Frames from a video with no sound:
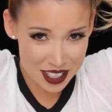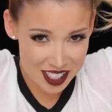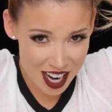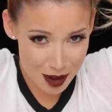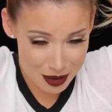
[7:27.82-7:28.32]
I'm like
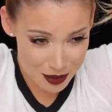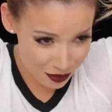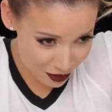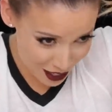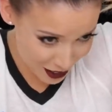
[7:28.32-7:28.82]
tapping my
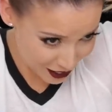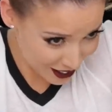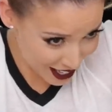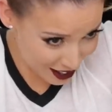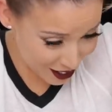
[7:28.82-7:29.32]
feet on the
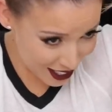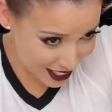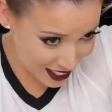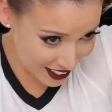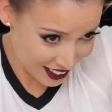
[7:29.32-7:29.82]
ground right
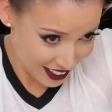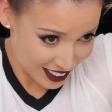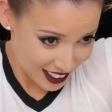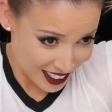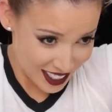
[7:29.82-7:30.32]
now.
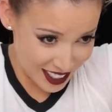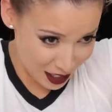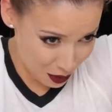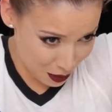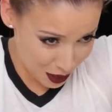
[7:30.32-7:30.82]
This
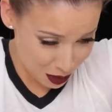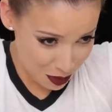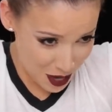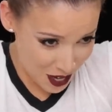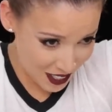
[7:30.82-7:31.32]
is the worst
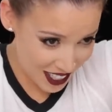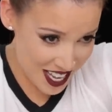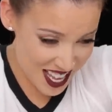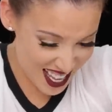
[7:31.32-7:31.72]
part.